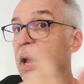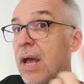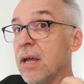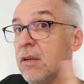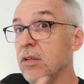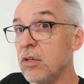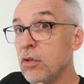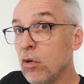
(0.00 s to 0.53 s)

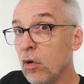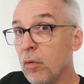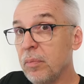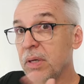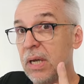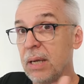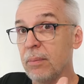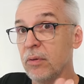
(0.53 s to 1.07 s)
And you'll
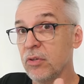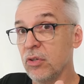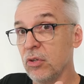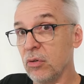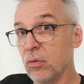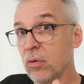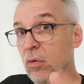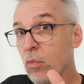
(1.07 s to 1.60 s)
be able
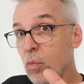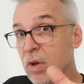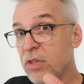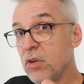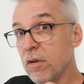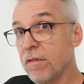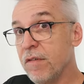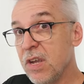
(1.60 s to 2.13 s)
to, with
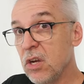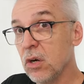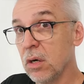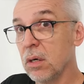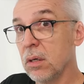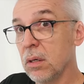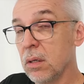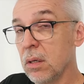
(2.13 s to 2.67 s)
your
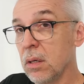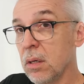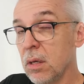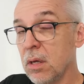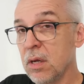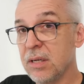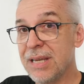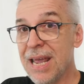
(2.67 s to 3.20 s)
finger,
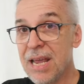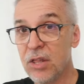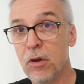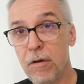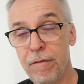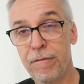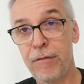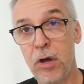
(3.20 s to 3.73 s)
take
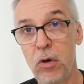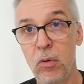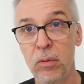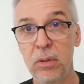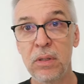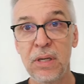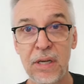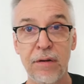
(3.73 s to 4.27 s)
their
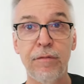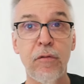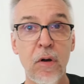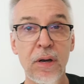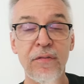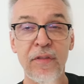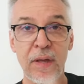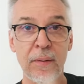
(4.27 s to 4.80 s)
phone in
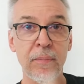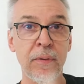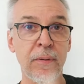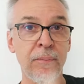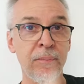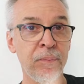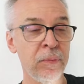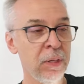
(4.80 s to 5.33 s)
front of them
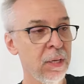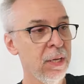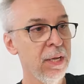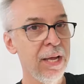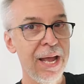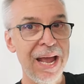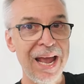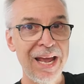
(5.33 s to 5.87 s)

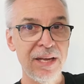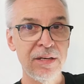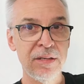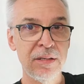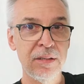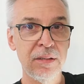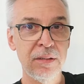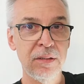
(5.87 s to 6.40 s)

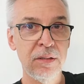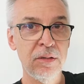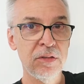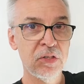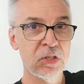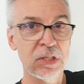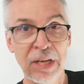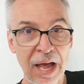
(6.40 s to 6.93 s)
and
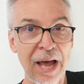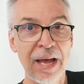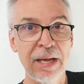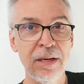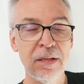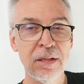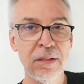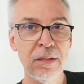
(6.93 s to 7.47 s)

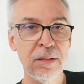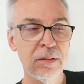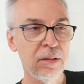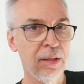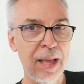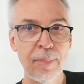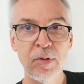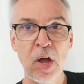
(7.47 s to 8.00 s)
slide the
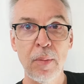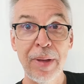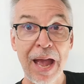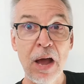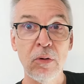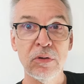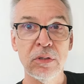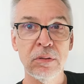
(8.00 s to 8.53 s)
laptop
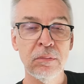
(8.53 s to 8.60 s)
out.